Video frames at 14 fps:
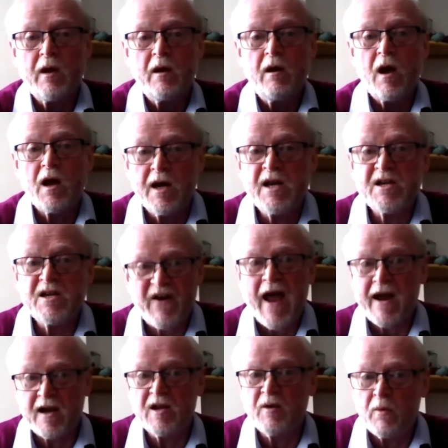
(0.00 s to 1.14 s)
And it is
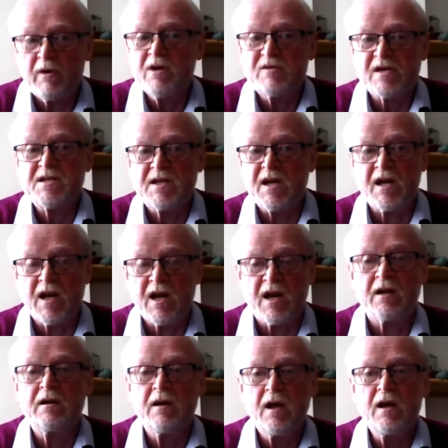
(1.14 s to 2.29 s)
FATCA that we're interested in here.
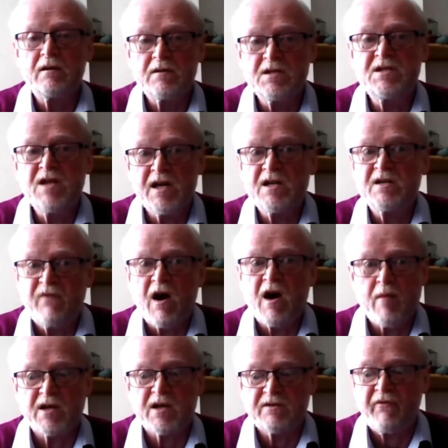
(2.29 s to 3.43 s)
The GIIN is very
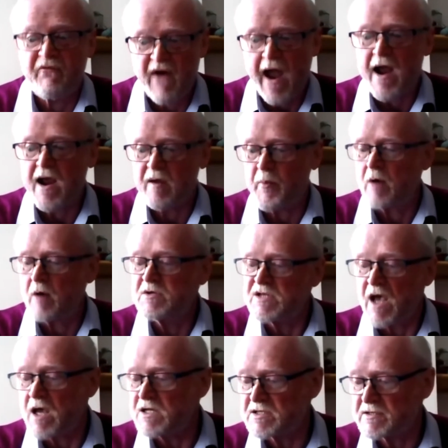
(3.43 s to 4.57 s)
much a FATCA process.